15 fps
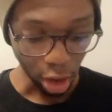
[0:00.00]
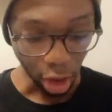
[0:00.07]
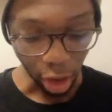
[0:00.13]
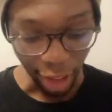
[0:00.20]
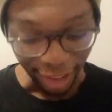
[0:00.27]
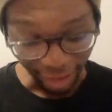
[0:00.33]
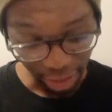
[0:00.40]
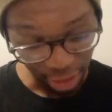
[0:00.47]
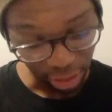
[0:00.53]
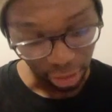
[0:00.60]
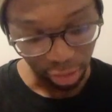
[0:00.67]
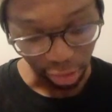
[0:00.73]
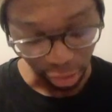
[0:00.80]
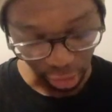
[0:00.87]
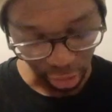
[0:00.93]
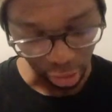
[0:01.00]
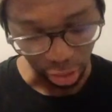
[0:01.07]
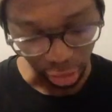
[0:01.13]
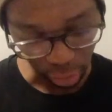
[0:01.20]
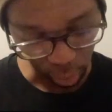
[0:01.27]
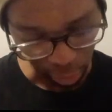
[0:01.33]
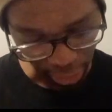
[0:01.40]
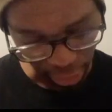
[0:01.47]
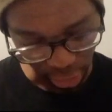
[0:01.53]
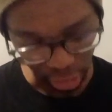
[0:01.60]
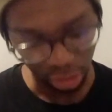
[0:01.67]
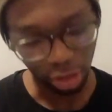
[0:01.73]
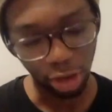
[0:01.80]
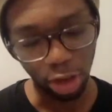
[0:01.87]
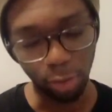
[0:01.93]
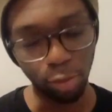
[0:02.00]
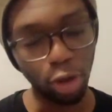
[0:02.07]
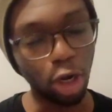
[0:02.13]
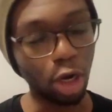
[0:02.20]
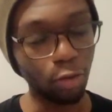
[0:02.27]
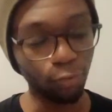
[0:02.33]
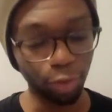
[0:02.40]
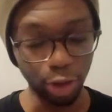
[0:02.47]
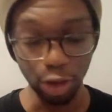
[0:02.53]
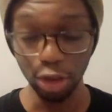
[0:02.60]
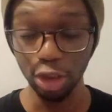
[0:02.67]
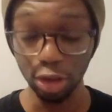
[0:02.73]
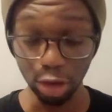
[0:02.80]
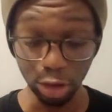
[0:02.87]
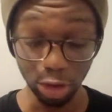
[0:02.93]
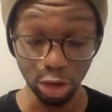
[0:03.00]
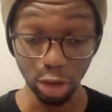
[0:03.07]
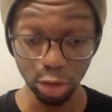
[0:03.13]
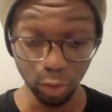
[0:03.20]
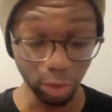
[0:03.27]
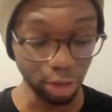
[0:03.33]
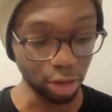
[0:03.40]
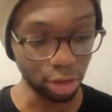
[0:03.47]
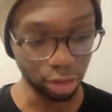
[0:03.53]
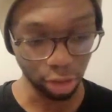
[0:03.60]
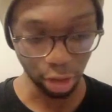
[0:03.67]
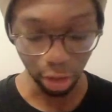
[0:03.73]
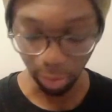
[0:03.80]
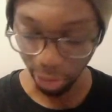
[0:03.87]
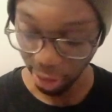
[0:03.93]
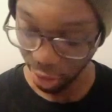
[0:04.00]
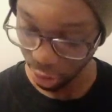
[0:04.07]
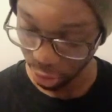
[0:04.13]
I need to see us win this game. I really need to see us win this game. And